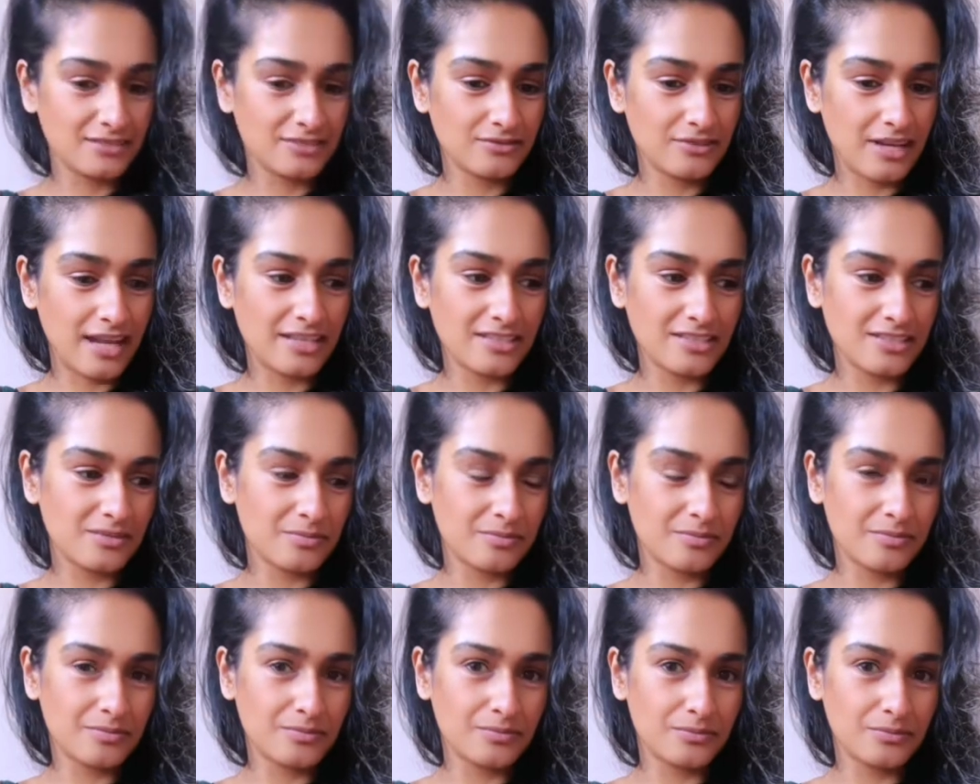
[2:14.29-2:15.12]
ended up
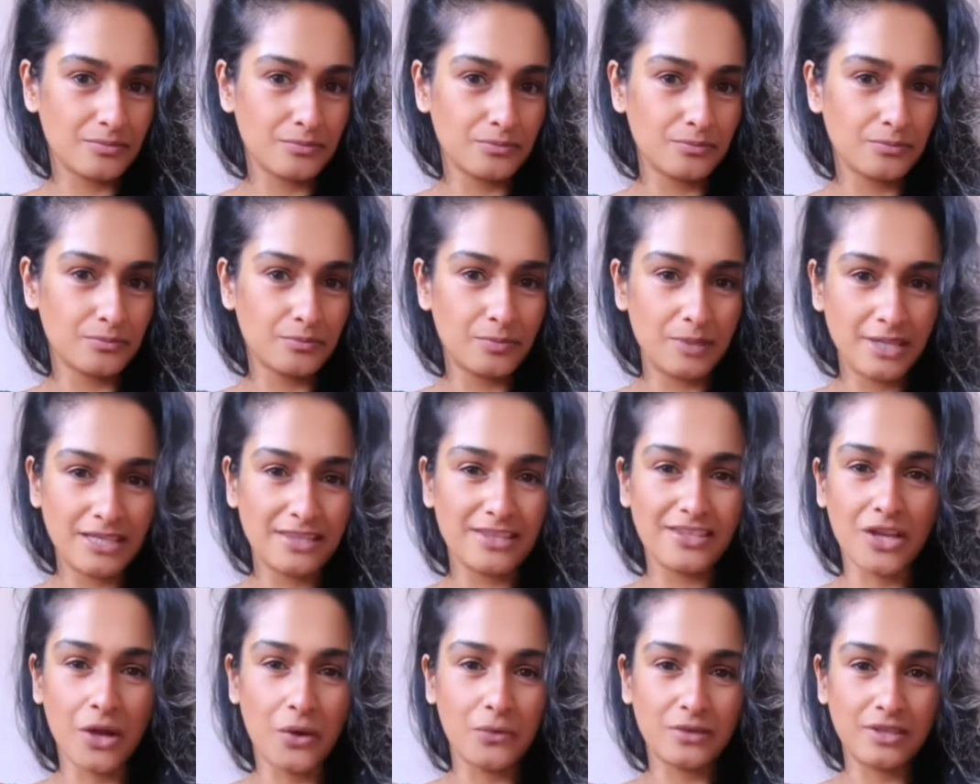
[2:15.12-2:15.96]
being
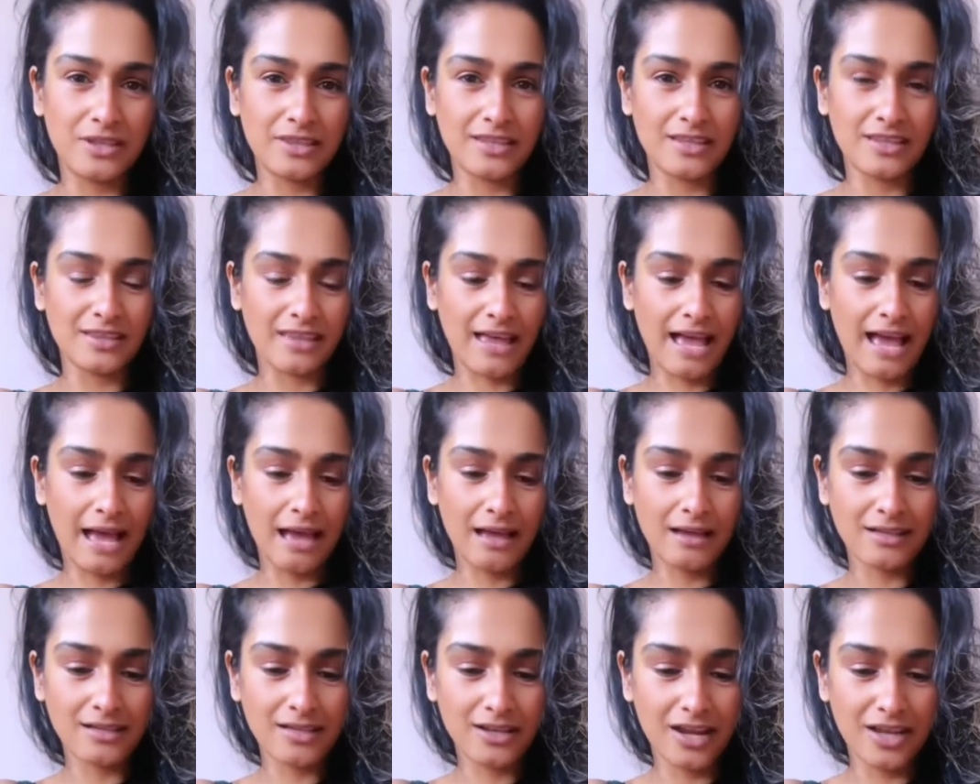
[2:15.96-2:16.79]
the only thing that
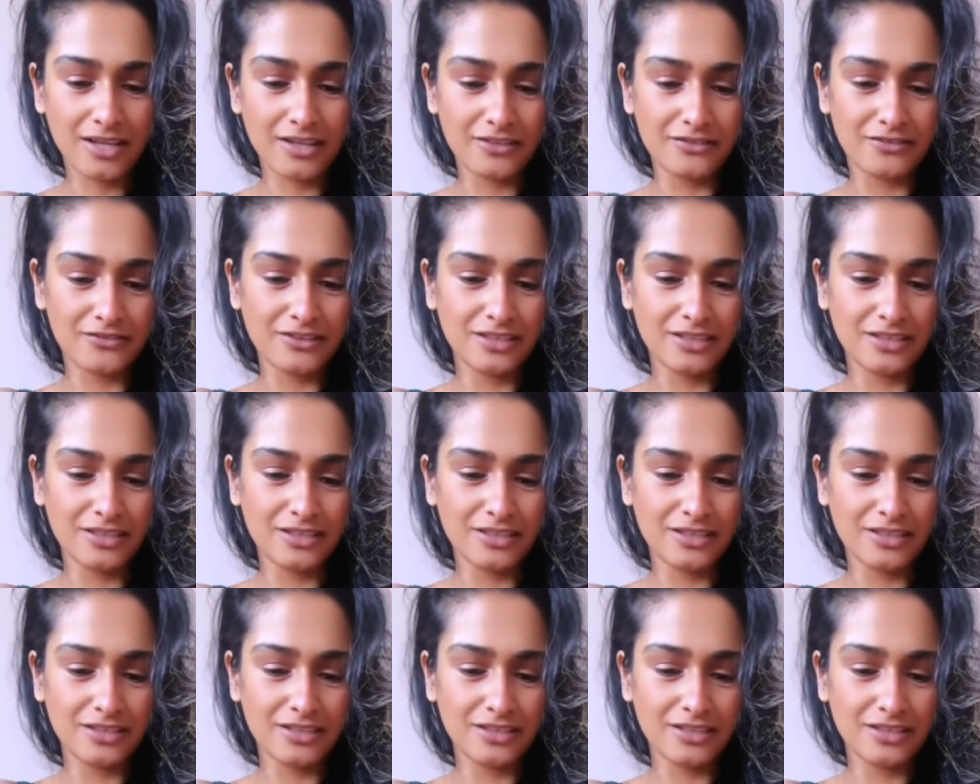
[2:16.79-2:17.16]
kind of